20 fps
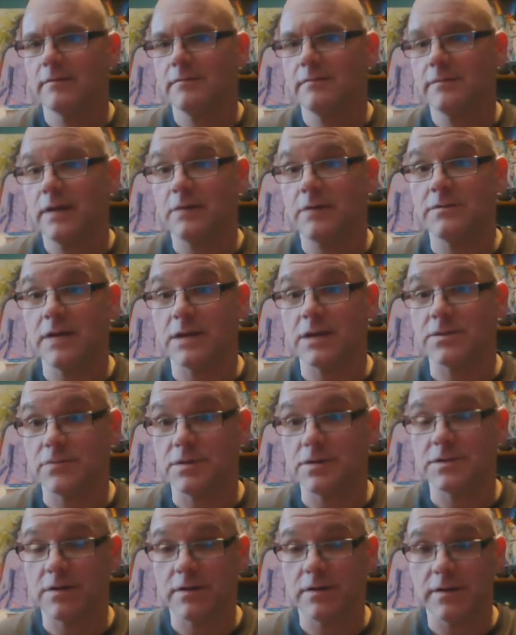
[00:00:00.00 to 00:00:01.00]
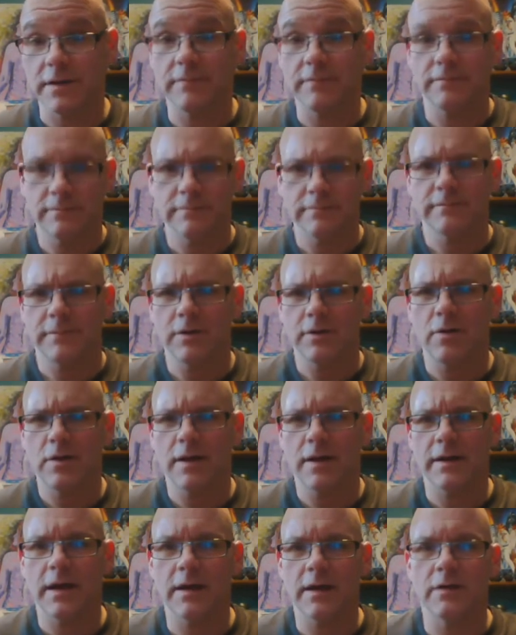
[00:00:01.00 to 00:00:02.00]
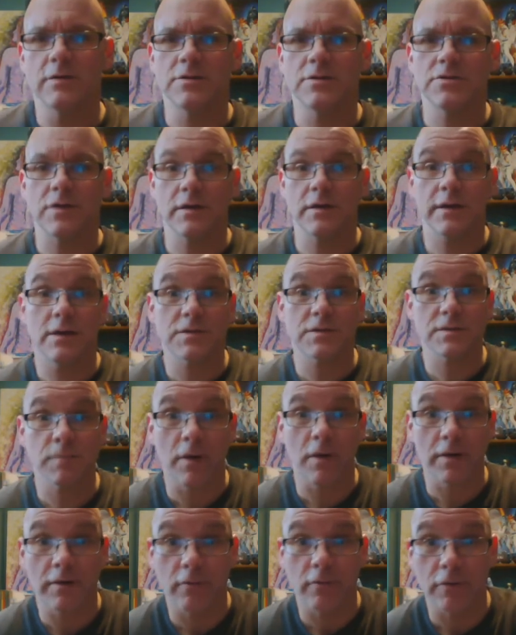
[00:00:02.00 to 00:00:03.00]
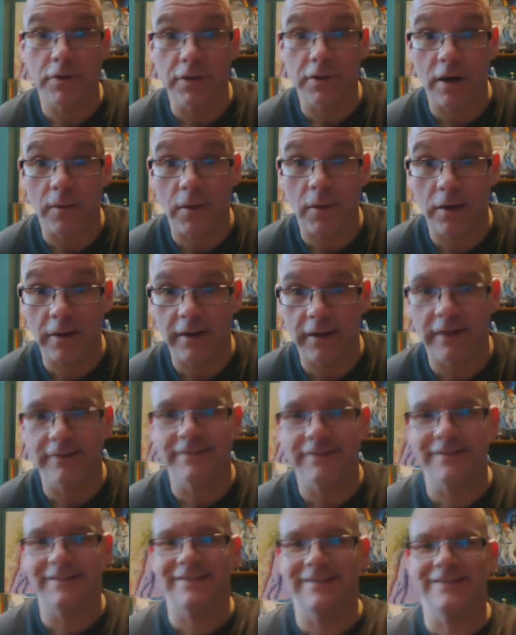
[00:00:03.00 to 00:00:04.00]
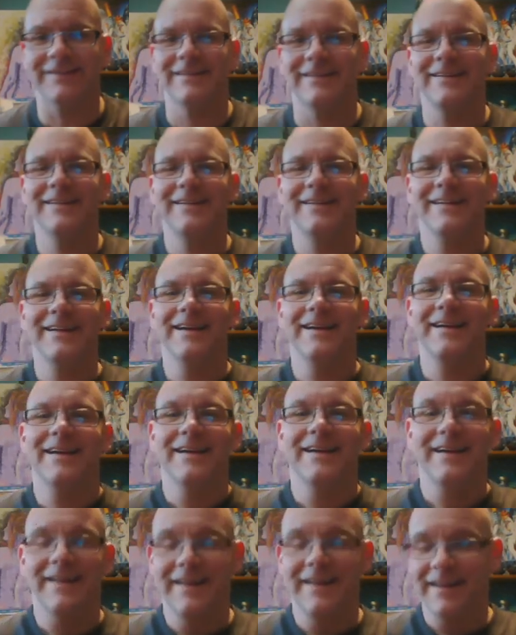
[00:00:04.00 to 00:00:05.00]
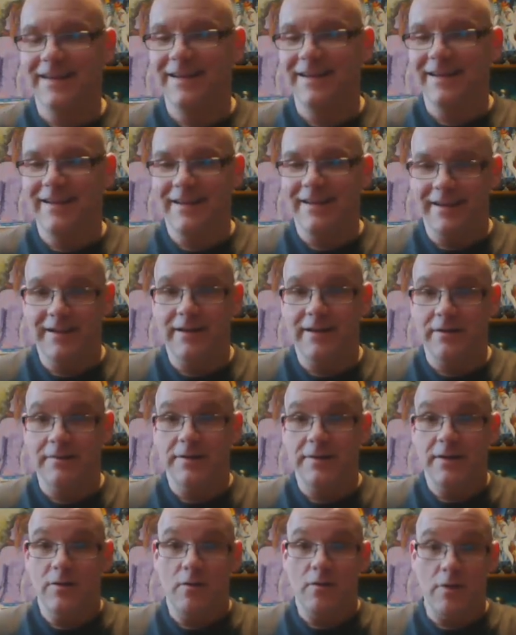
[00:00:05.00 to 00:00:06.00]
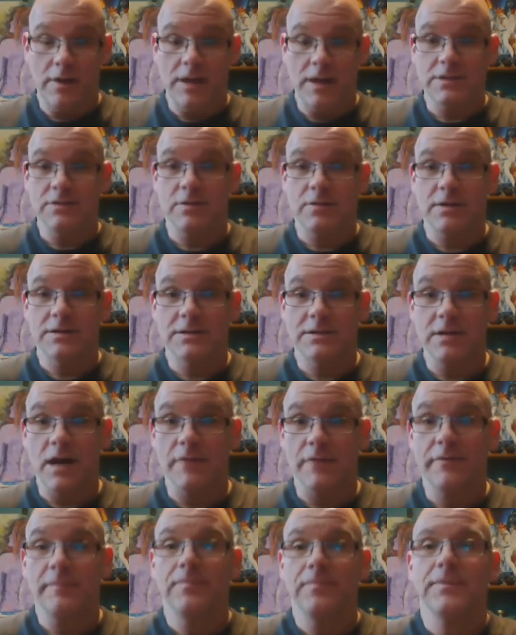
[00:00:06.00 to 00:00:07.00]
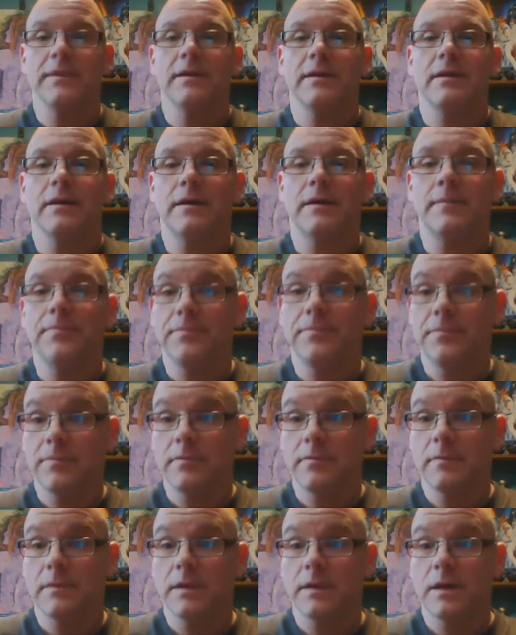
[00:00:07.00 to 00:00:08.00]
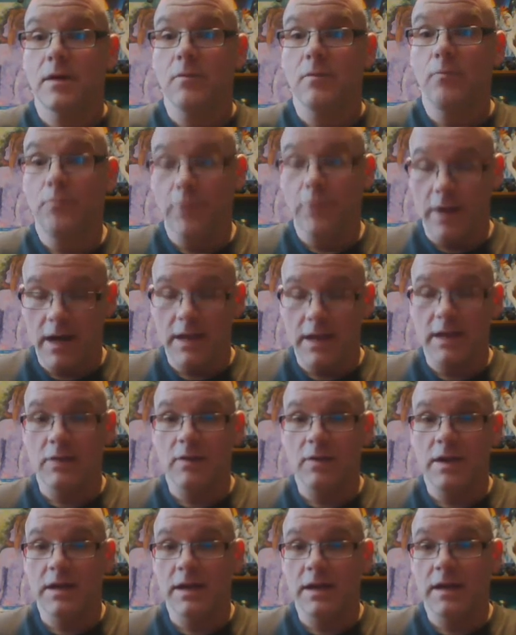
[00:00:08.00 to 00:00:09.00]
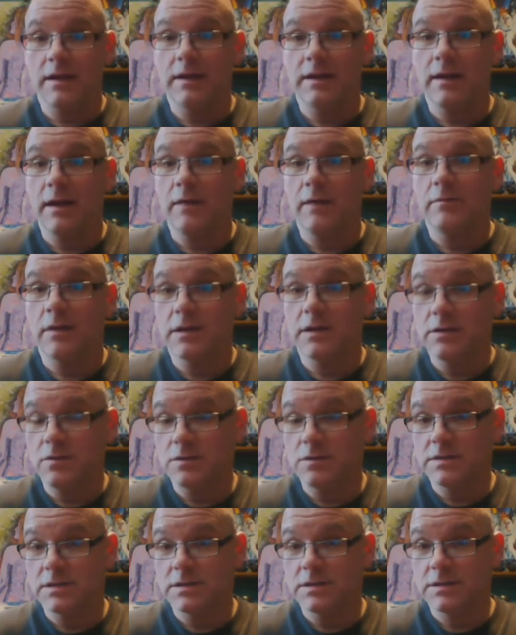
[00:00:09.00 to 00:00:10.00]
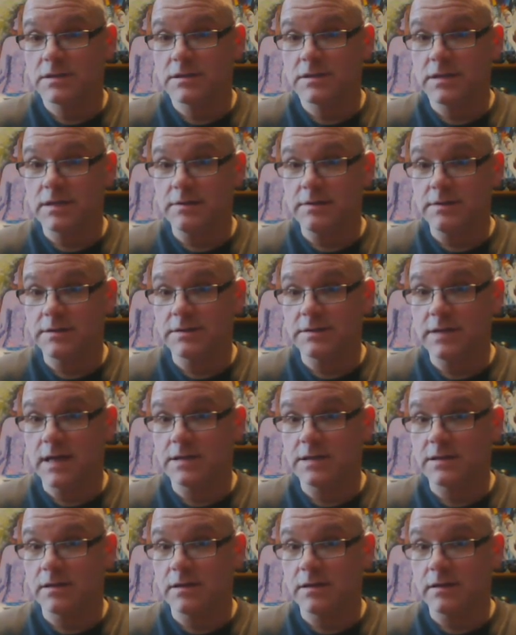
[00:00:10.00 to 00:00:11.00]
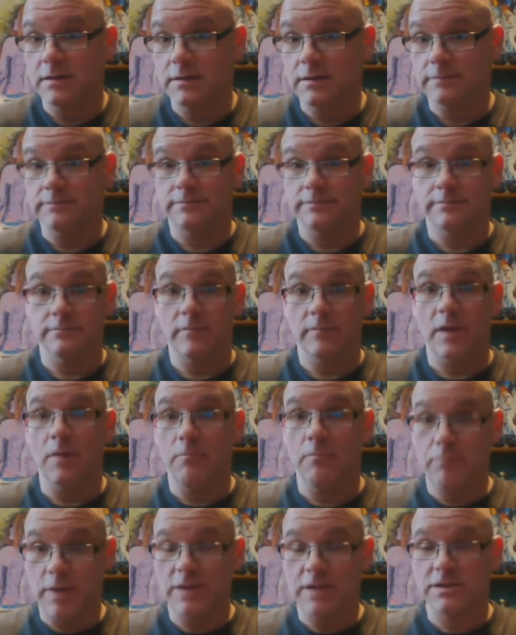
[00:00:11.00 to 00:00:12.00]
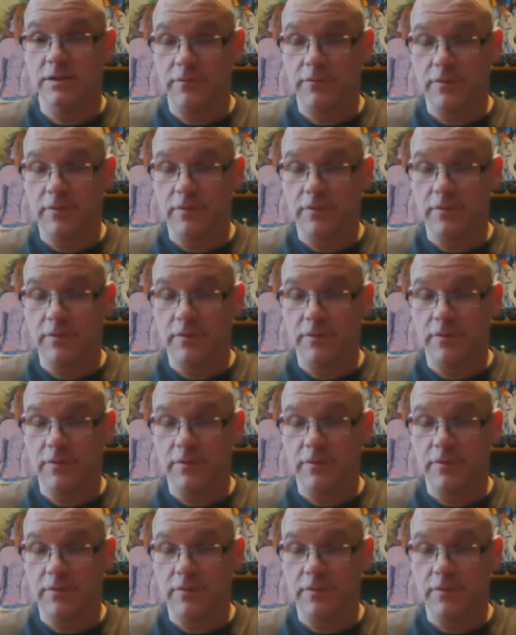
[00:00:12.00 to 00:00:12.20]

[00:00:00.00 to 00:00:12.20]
How dexterous are they? All that kind of good junk. How smart or dumb are they? And all that sort of stuff. But in a game that uses skills as a basic